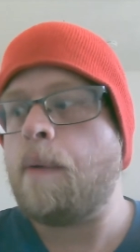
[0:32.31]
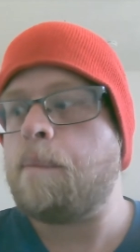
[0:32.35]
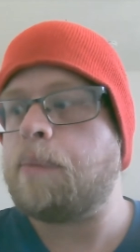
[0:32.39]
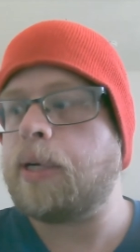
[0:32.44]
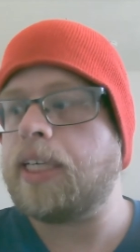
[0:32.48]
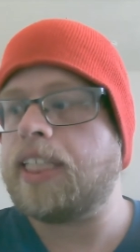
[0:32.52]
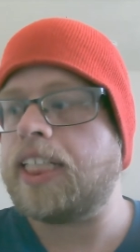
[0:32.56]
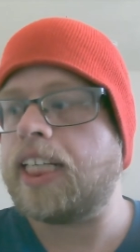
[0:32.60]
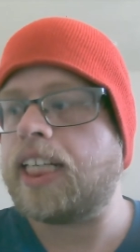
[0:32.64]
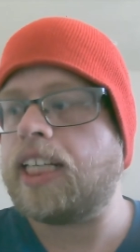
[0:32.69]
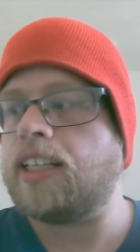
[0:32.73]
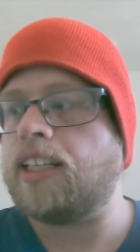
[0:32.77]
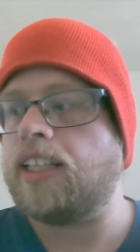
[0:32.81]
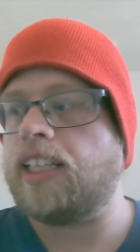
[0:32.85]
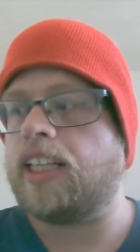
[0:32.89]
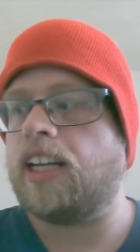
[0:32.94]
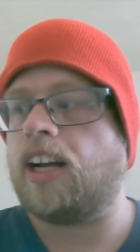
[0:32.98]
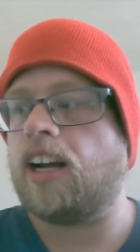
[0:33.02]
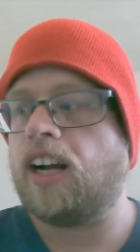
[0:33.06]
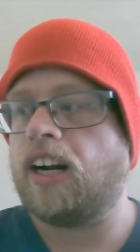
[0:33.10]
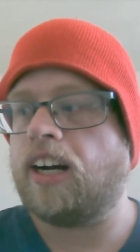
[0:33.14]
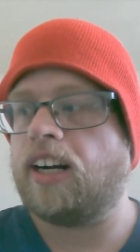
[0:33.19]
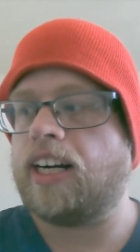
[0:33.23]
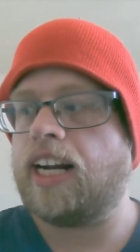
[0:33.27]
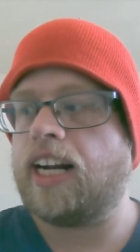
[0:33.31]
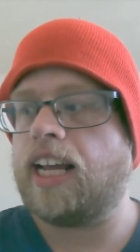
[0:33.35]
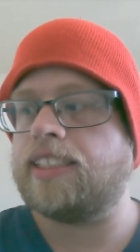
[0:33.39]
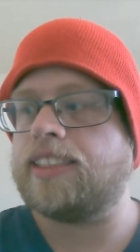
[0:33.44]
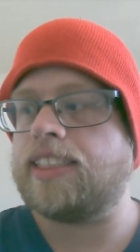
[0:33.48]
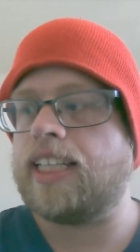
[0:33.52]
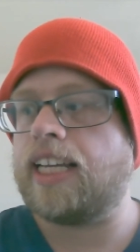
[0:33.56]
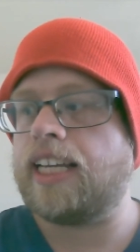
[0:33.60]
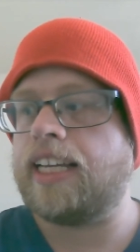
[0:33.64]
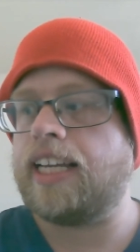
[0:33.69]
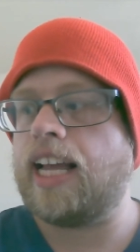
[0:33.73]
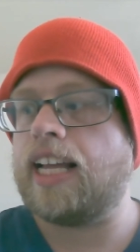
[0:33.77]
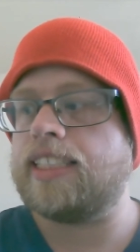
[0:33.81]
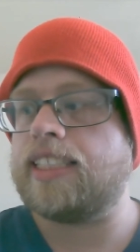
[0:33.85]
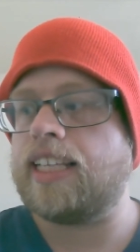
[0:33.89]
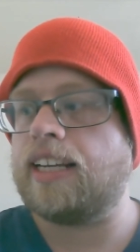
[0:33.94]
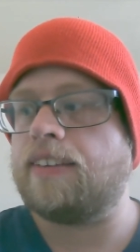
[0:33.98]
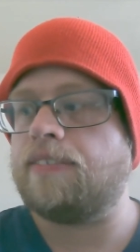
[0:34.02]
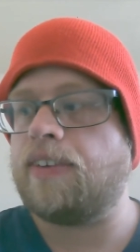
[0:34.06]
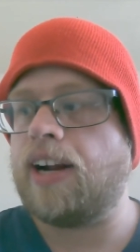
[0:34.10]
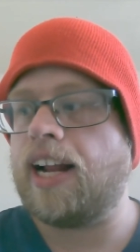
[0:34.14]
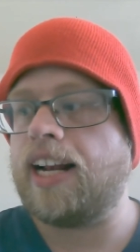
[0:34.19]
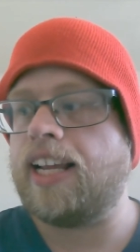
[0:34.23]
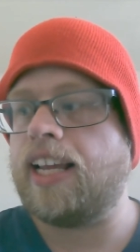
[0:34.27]
particularly hard as I as I
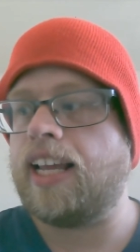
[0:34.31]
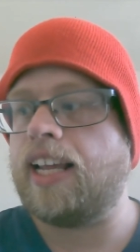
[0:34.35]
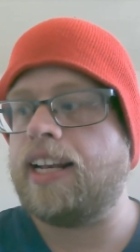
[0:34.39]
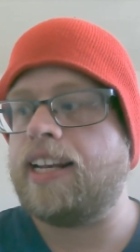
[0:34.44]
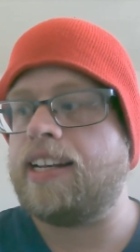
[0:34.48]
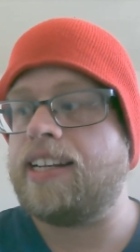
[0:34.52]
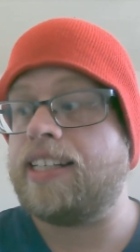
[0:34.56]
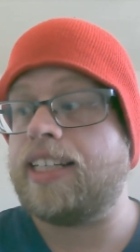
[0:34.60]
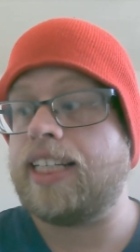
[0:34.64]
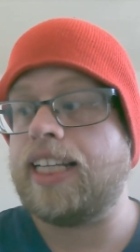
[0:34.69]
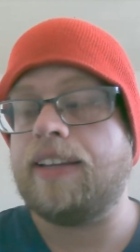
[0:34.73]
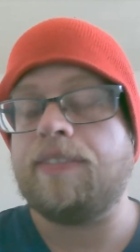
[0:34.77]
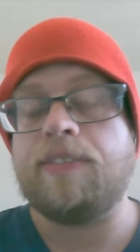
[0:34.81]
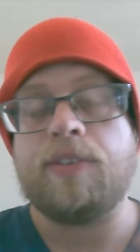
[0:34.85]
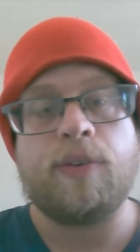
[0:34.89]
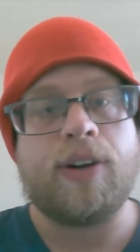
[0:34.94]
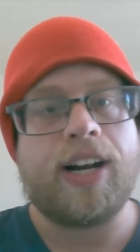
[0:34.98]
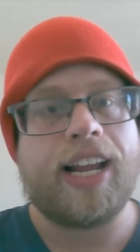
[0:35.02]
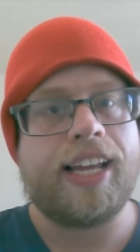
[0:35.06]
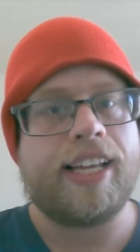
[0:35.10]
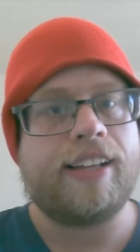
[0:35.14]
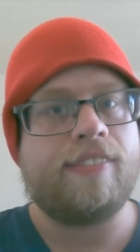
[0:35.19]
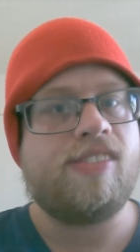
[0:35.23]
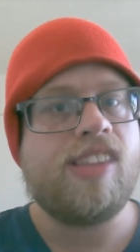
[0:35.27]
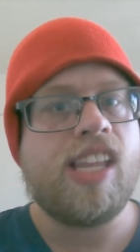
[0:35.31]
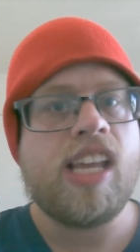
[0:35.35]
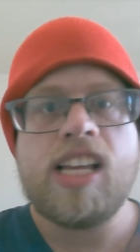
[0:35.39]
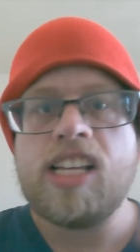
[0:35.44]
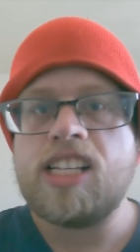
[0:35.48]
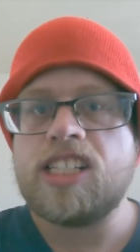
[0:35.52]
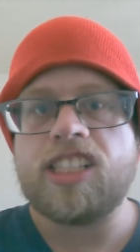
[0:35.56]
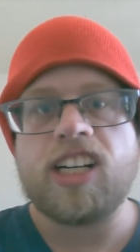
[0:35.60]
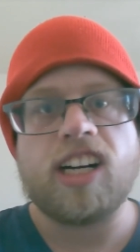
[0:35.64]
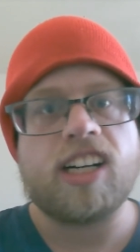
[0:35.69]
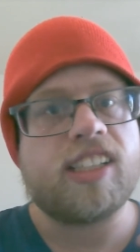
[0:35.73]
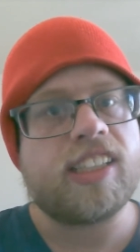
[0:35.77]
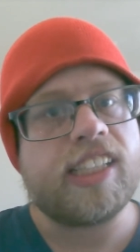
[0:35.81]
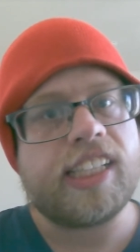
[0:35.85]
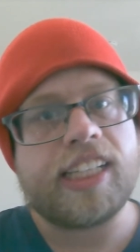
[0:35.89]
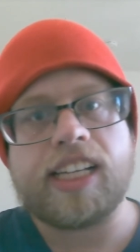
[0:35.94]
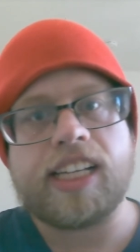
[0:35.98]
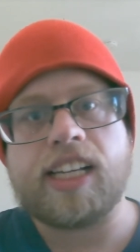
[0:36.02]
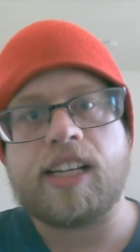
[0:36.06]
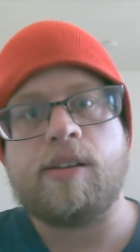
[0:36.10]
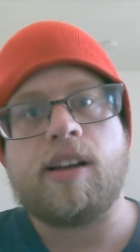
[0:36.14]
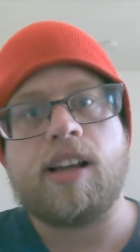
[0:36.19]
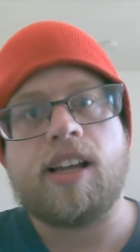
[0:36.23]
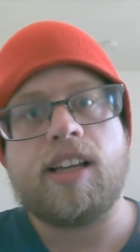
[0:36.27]
read it, and even when I started
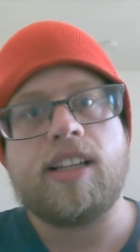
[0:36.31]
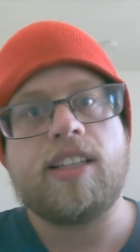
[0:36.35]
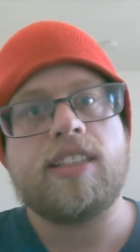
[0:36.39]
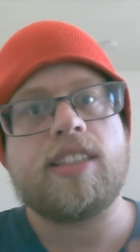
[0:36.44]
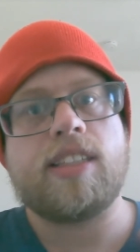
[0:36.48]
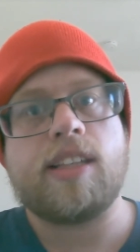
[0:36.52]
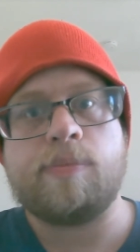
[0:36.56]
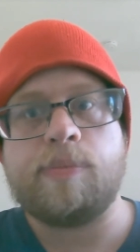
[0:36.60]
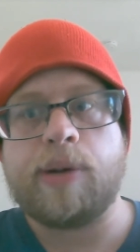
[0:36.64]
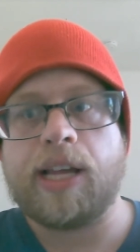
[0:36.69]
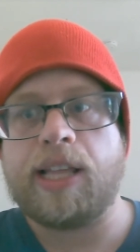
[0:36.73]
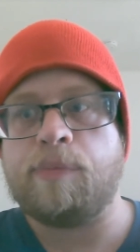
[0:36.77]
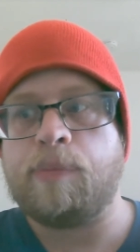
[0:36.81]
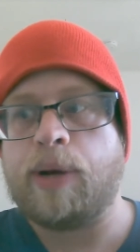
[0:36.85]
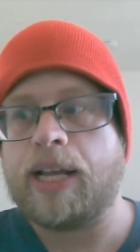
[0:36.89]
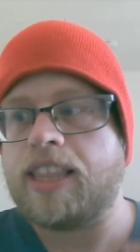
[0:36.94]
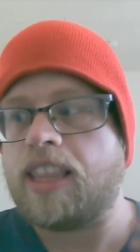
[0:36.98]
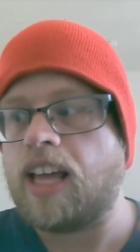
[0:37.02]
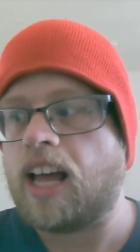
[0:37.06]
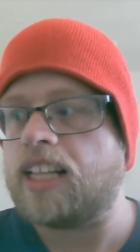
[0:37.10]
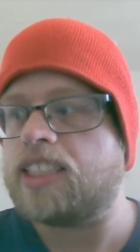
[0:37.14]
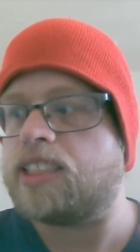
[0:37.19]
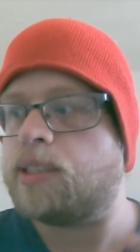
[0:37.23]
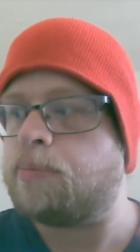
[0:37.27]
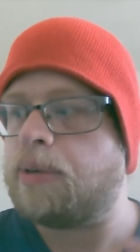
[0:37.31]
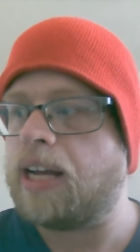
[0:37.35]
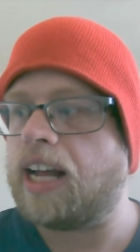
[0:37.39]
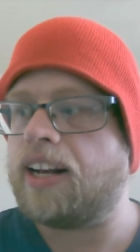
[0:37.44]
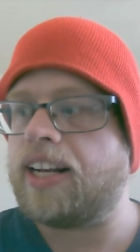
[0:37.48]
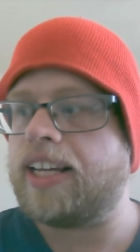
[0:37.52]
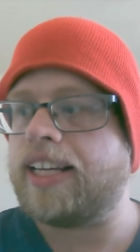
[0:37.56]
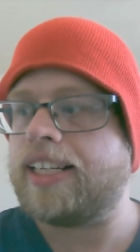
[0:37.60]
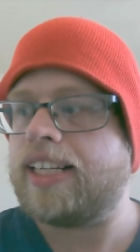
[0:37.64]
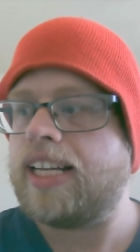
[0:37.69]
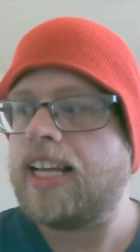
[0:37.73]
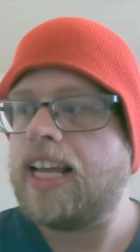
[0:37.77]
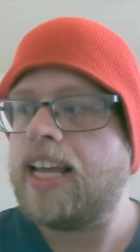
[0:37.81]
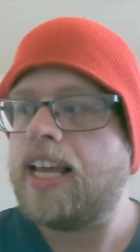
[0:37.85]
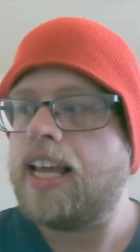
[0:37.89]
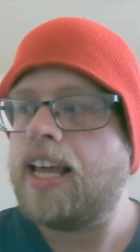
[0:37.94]
thinking my, my thoughts about it.